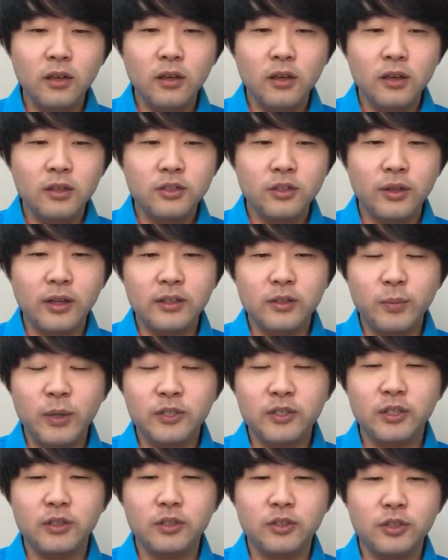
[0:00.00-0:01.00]
So that
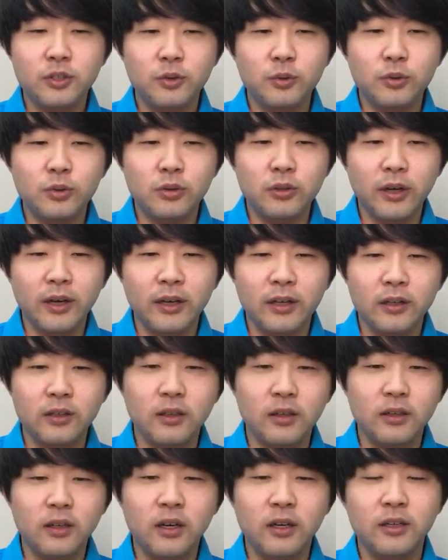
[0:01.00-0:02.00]
depends on the school, and
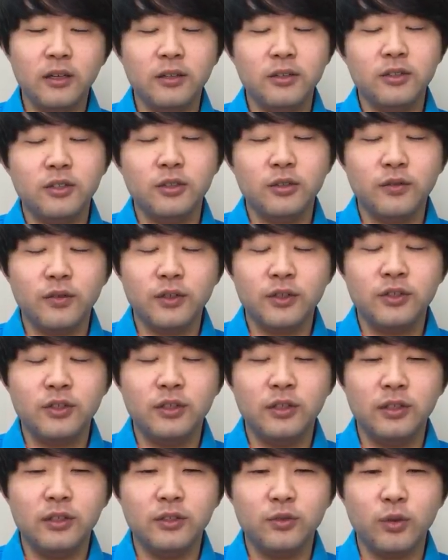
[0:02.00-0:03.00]
on Hanyang
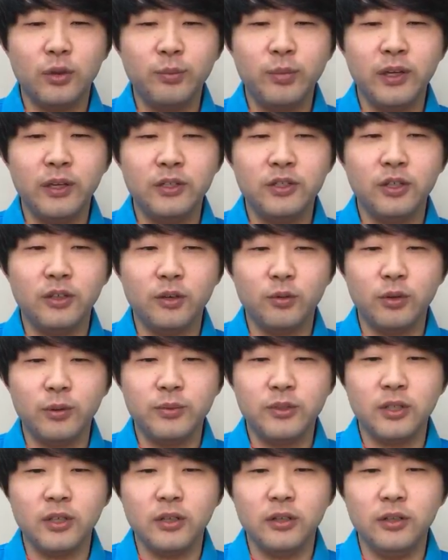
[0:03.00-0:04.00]
University's webpage on our
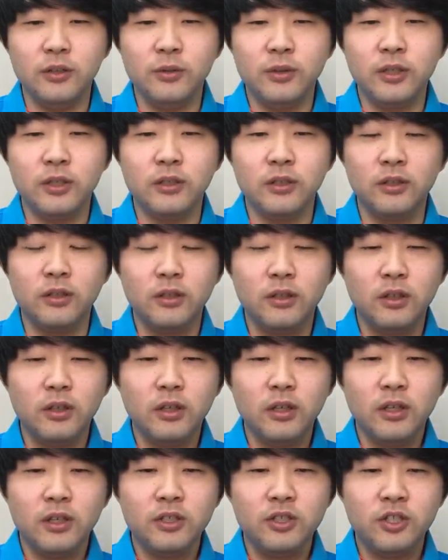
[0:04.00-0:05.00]
website, you can
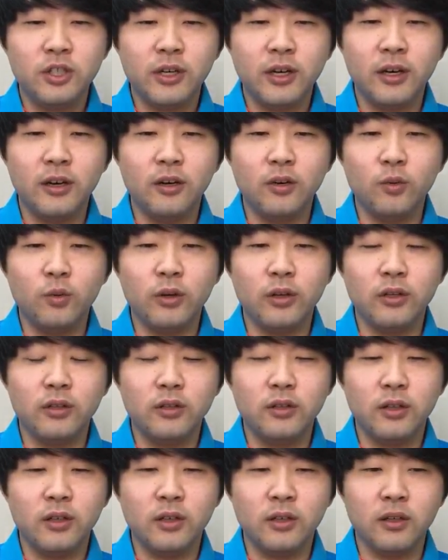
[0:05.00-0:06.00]
check out
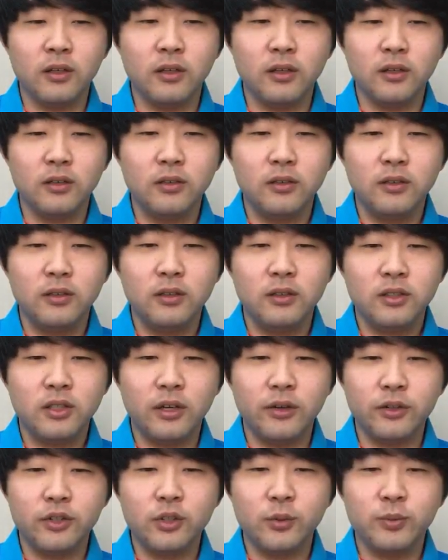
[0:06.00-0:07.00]
what
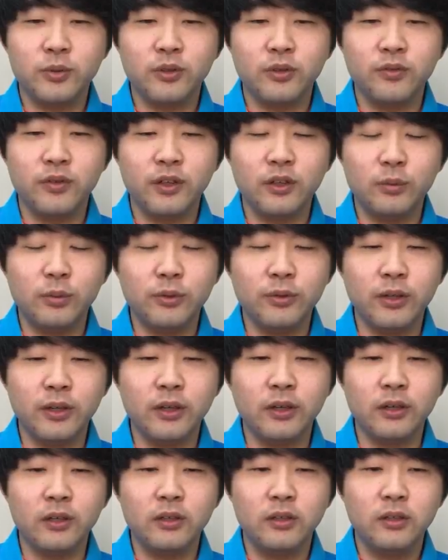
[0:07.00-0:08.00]
scholarships are available
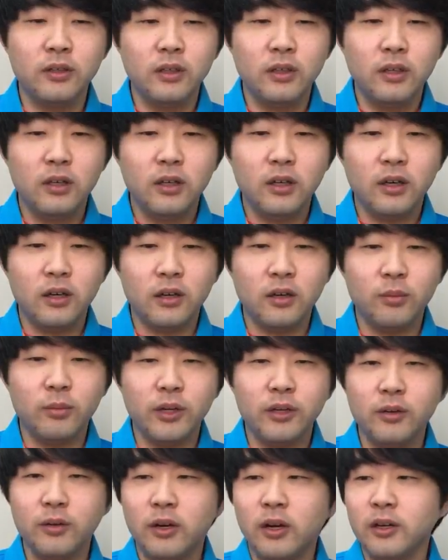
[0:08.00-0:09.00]
there. I
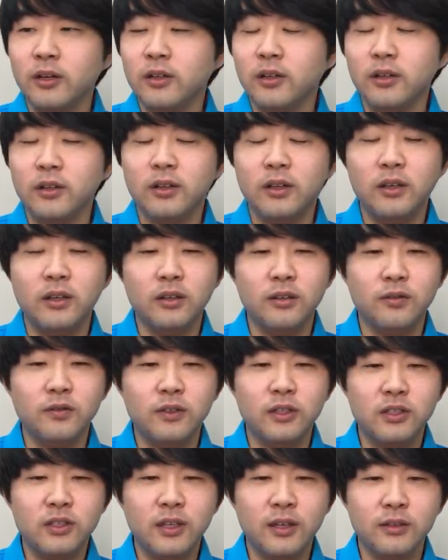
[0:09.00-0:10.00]
know Hanyang, they give
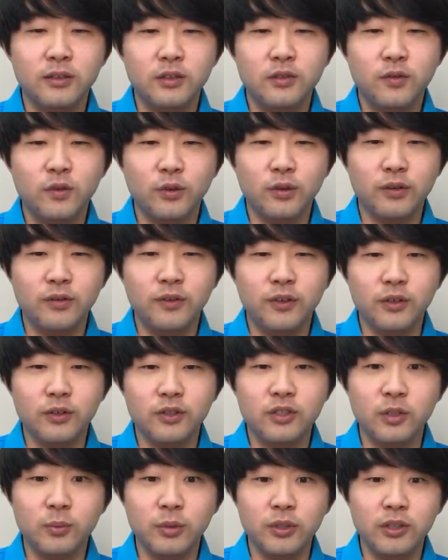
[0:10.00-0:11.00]
discounts for if your
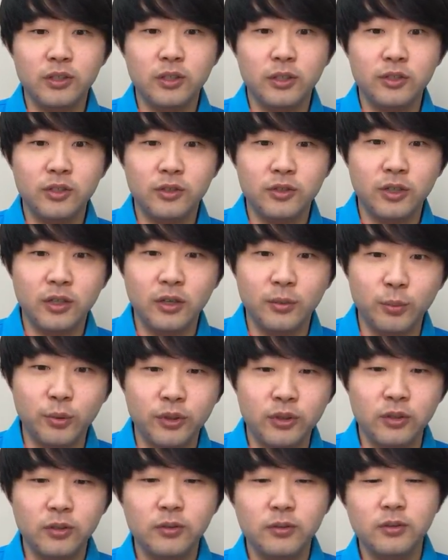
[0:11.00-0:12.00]
siblings also sign up
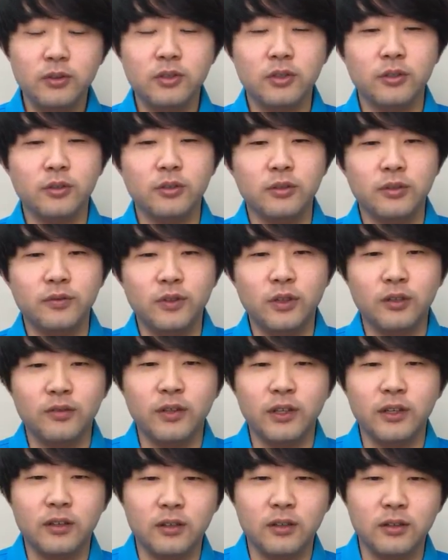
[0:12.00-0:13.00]
with you. So if you have
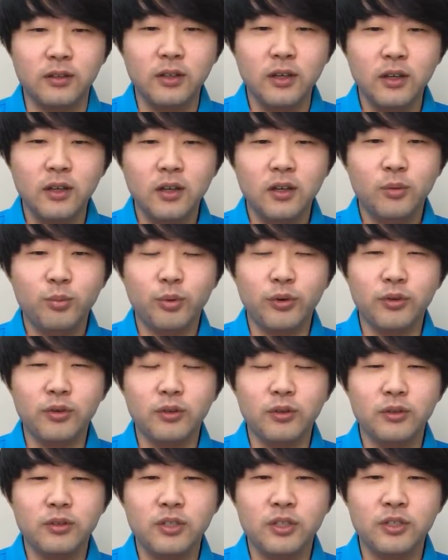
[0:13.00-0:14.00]
like a
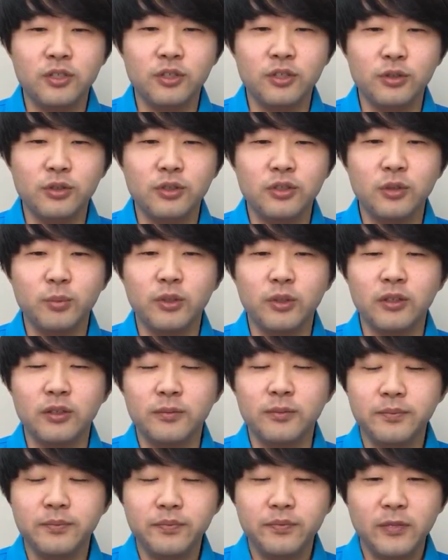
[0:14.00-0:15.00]
brother or sister or
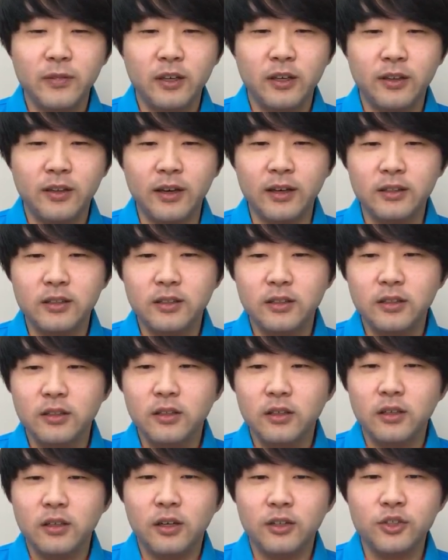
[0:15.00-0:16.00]
something that
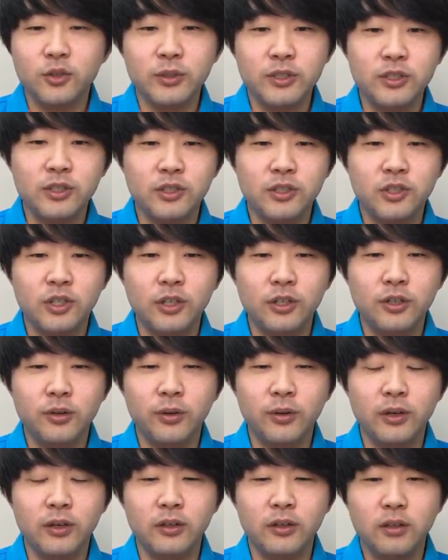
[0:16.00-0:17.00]
also wants to study
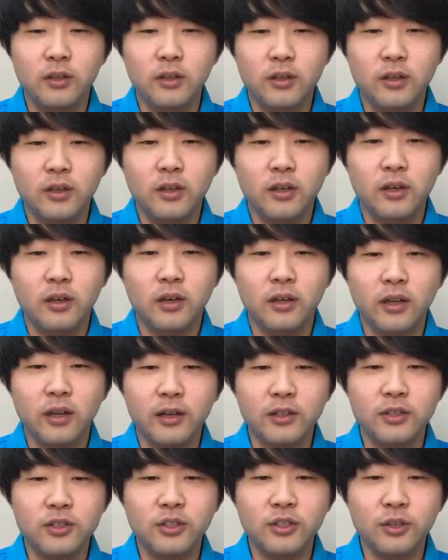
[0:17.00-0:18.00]
Korean, let
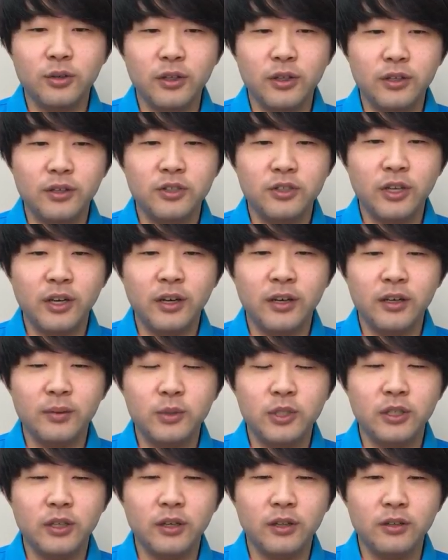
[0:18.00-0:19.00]
us know that you're signing up
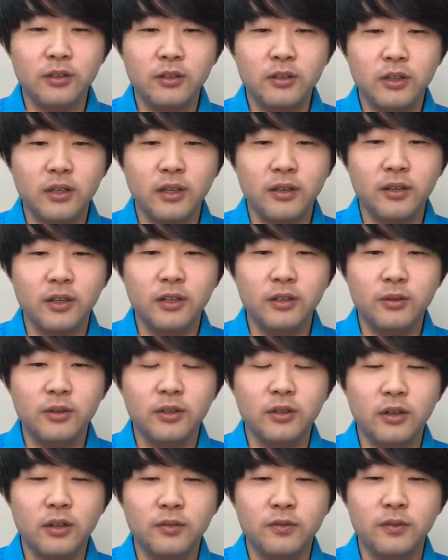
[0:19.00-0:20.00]
together, and then they can
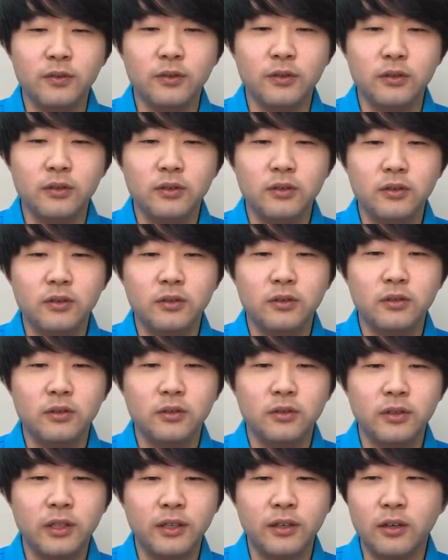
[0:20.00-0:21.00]
offer
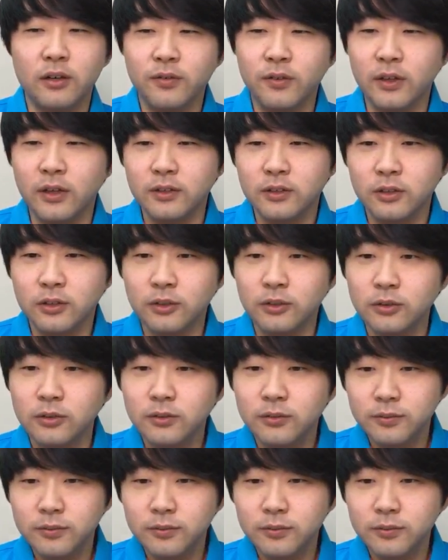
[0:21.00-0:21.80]
that to you.